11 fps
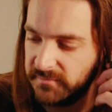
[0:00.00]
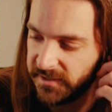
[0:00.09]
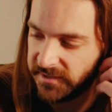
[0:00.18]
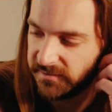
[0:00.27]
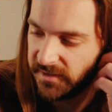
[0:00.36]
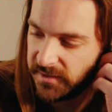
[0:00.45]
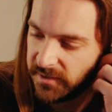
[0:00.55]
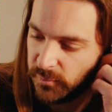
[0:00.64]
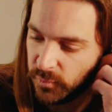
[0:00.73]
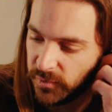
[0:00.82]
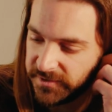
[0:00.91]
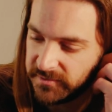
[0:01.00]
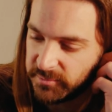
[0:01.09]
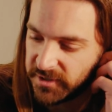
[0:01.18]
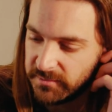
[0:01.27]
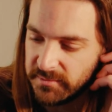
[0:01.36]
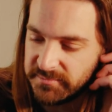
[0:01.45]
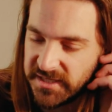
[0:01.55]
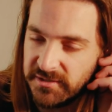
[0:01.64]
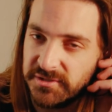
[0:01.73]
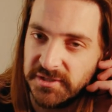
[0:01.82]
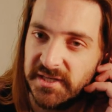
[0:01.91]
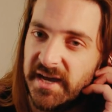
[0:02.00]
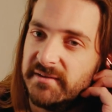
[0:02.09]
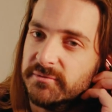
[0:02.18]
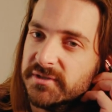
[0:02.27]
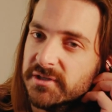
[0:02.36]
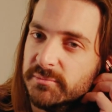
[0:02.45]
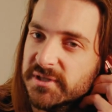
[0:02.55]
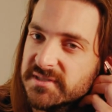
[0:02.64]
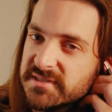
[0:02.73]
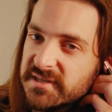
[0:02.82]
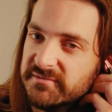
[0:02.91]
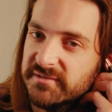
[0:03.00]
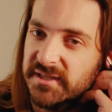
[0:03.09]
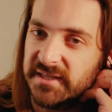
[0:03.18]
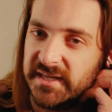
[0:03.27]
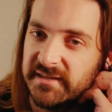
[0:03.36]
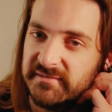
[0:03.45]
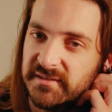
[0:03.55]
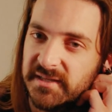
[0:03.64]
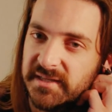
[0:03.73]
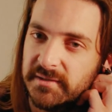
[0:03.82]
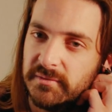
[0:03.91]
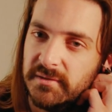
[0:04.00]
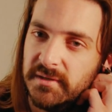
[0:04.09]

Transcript: Like, one of the problems I usually have with earbuds is I feel like I have to like